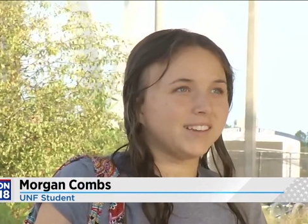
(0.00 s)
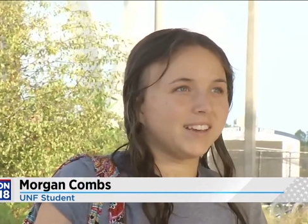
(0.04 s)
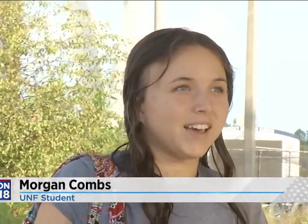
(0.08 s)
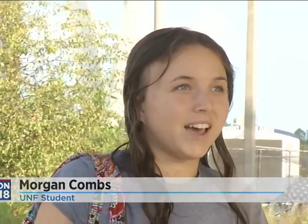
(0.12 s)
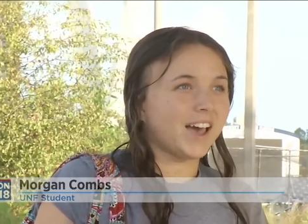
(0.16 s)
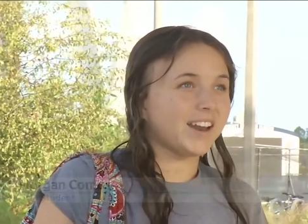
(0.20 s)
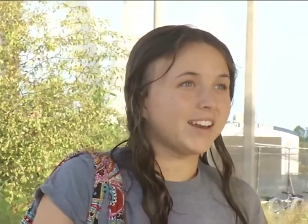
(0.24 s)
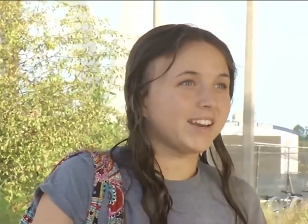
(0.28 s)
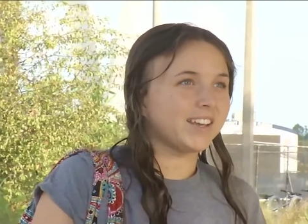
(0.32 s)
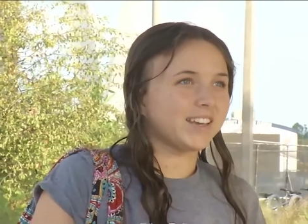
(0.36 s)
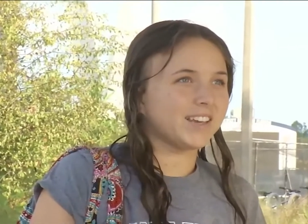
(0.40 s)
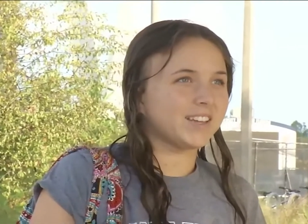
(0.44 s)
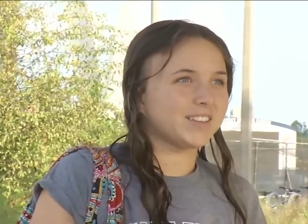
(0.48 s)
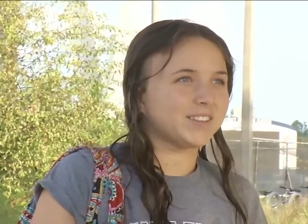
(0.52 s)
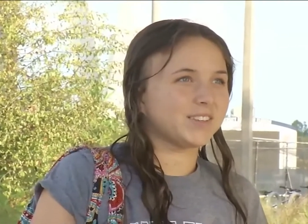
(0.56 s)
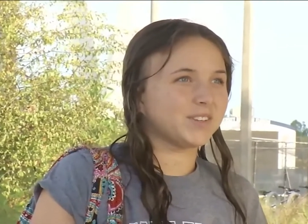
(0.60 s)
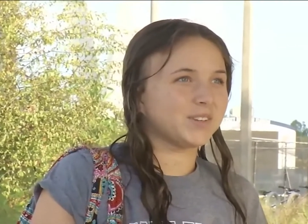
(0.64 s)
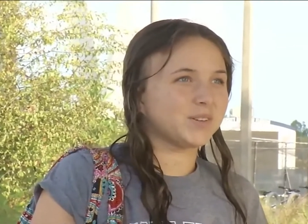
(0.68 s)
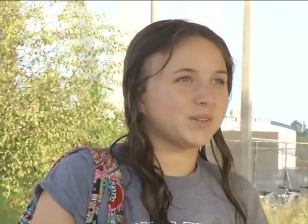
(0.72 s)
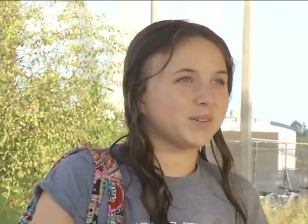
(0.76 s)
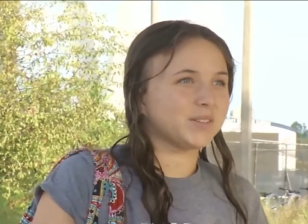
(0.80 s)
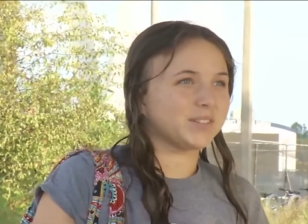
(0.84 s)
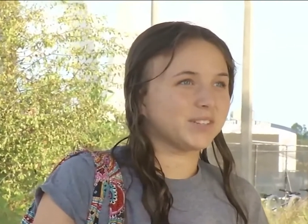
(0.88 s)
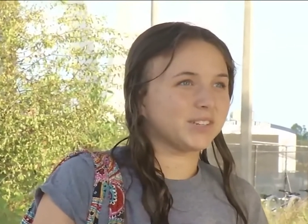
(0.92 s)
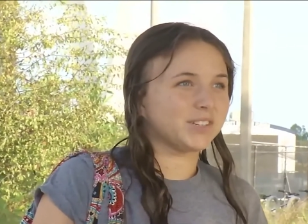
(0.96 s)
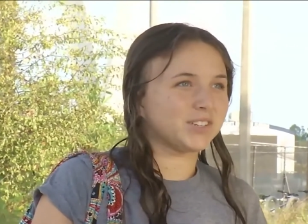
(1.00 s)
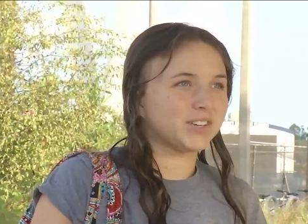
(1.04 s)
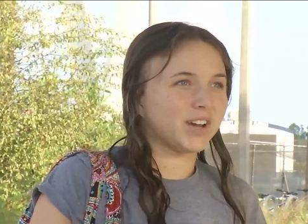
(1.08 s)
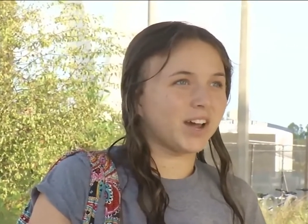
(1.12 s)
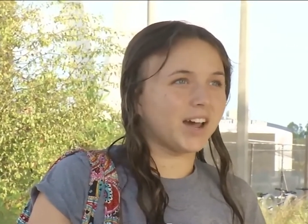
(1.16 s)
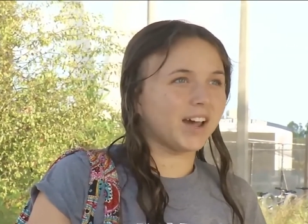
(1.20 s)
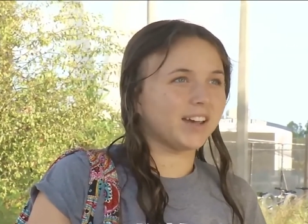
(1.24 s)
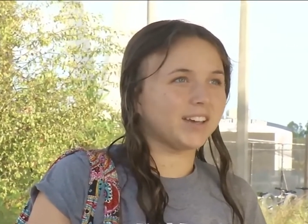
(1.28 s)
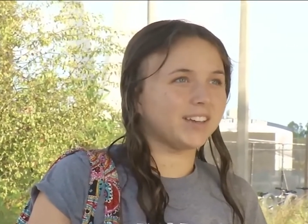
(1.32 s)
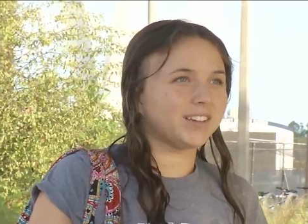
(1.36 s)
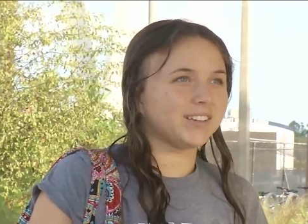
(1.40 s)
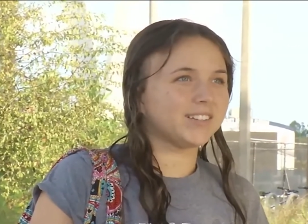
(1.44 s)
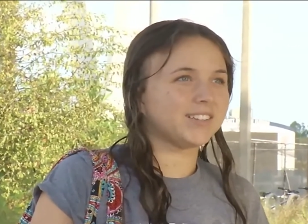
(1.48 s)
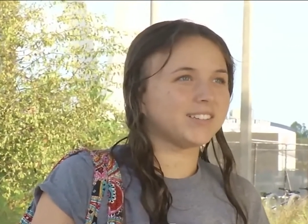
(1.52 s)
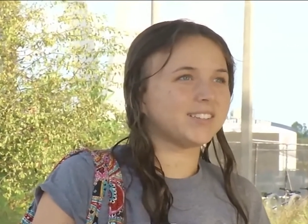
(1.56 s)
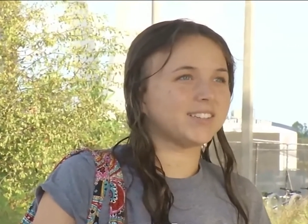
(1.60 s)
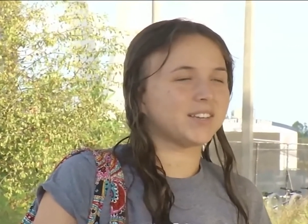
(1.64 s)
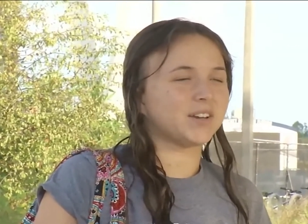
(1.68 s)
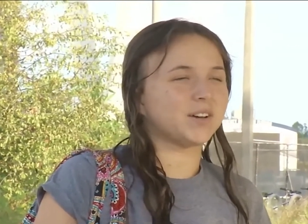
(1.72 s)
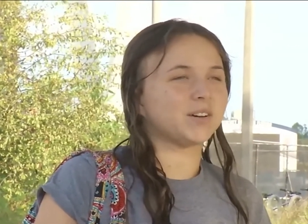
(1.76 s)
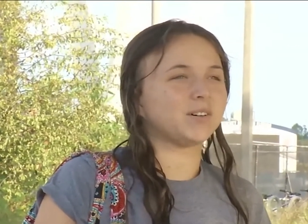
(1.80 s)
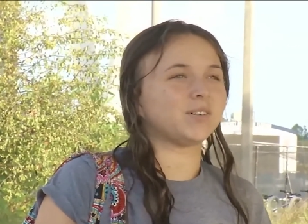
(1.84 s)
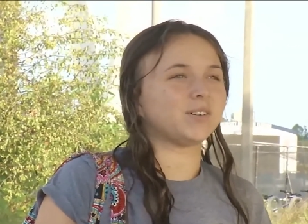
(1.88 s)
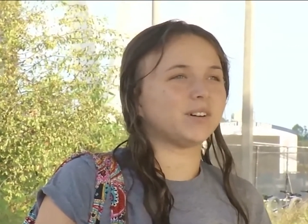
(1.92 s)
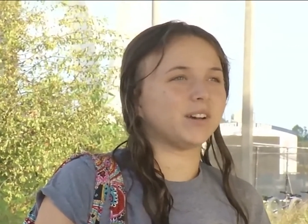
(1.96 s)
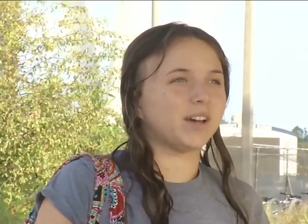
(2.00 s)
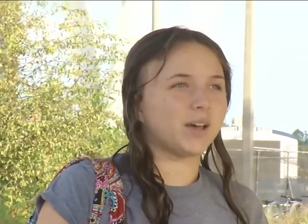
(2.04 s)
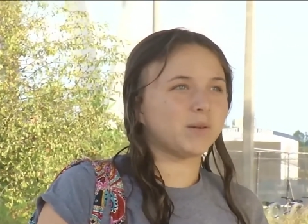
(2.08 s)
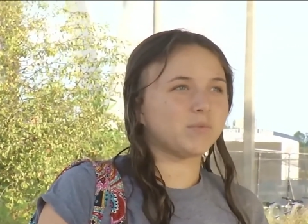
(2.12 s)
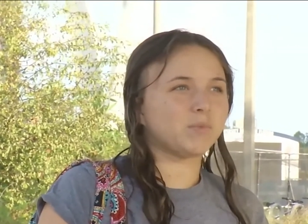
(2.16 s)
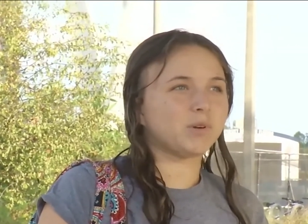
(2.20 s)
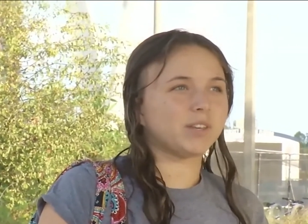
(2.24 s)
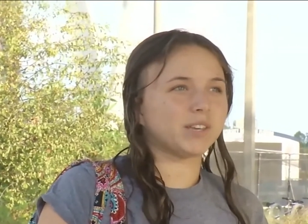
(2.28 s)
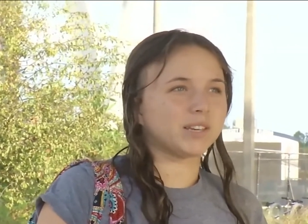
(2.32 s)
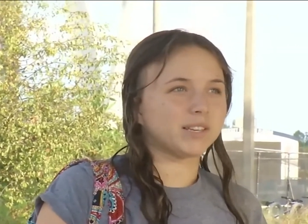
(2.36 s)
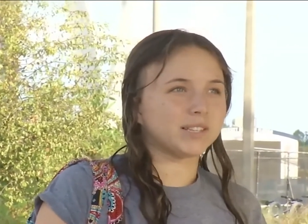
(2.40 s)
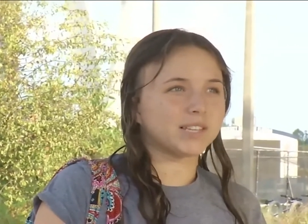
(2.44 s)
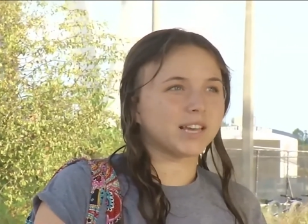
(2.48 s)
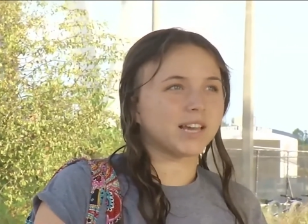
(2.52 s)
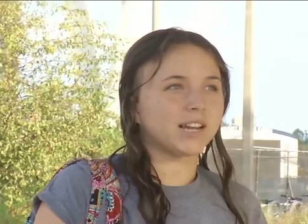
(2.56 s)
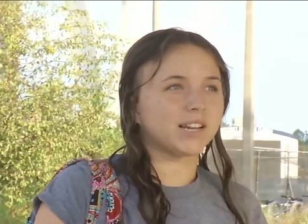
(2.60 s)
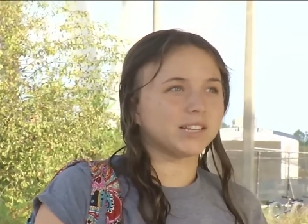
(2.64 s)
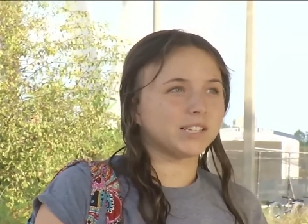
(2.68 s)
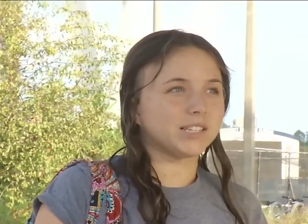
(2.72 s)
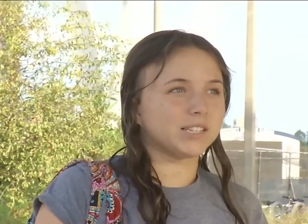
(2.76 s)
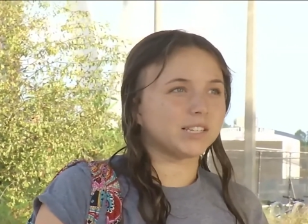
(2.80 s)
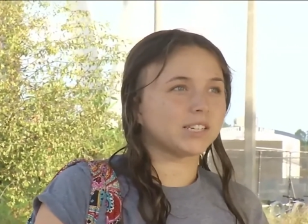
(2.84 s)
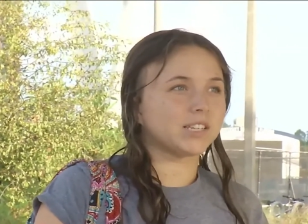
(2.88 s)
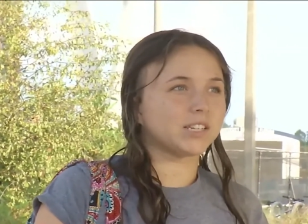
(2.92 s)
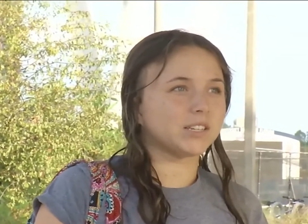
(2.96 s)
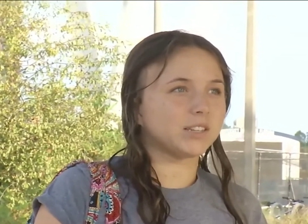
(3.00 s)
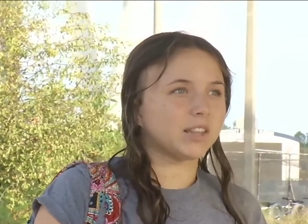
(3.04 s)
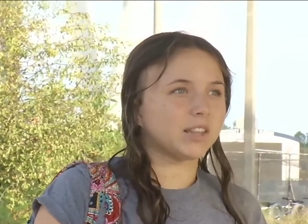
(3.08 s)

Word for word: I didn't get to do as a child, so I'm really excited to do